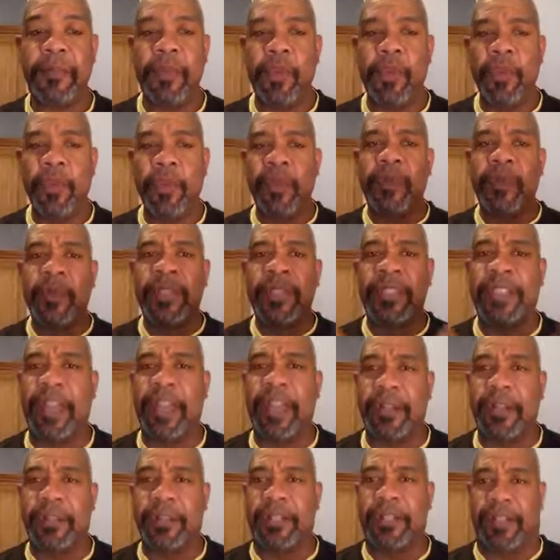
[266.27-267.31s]
or that was
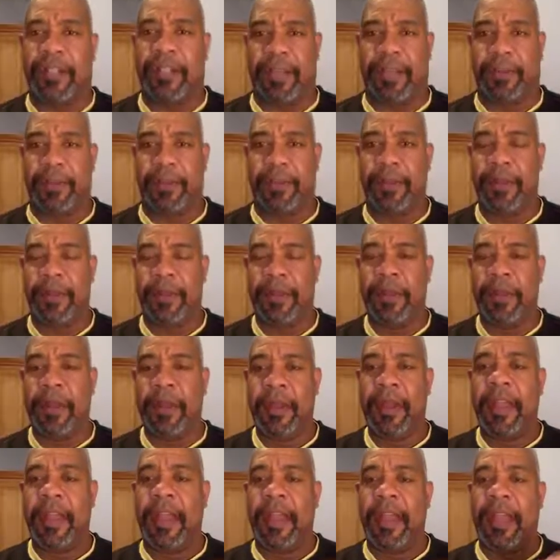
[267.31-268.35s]
entitled to them.
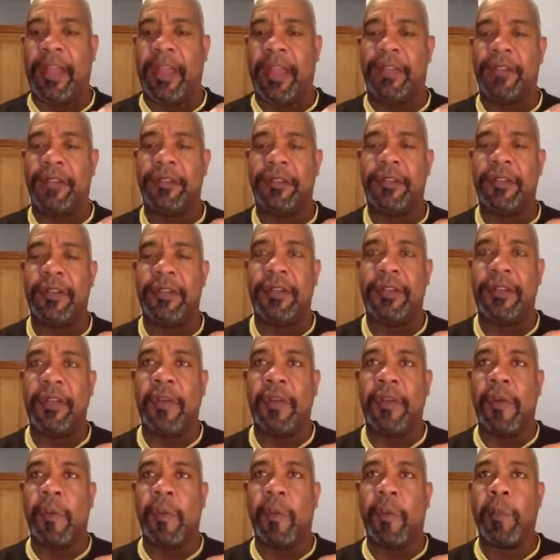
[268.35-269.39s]
And
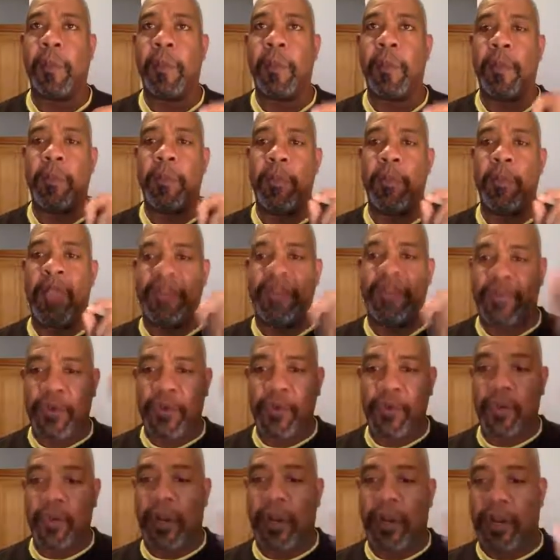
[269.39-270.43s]
if
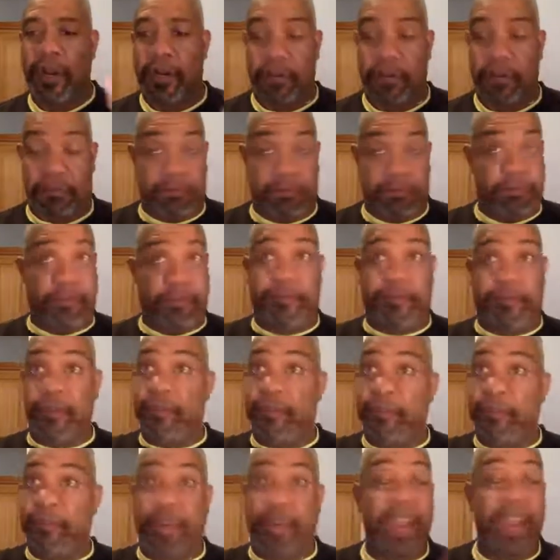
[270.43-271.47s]

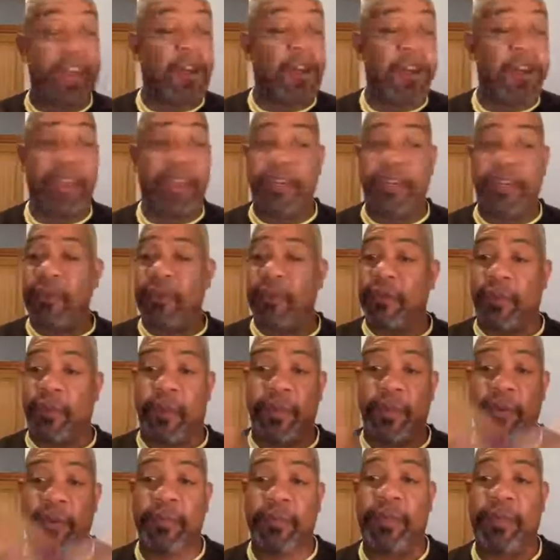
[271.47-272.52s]
you've prayed on it and
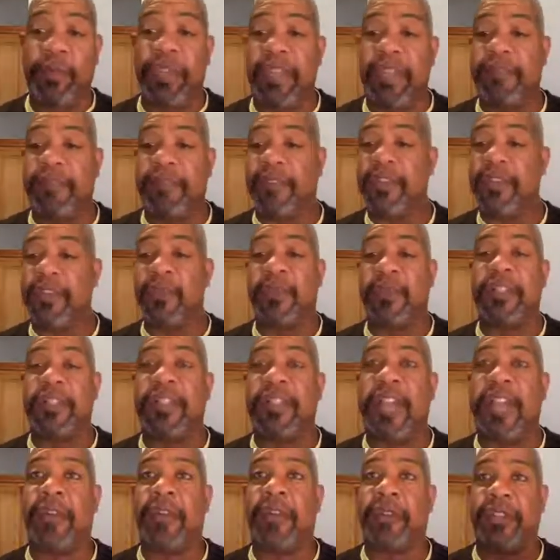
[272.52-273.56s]
you believe that you're
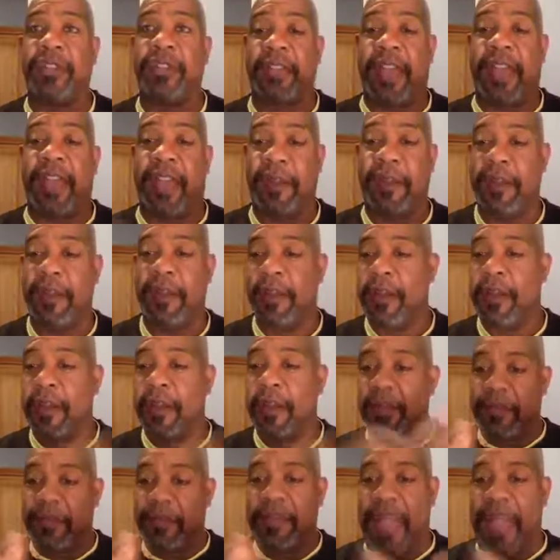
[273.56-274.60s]
entitled to
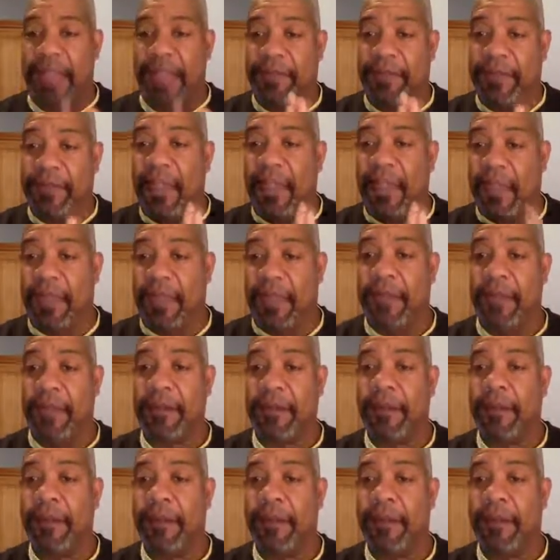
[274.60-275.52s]
that thing,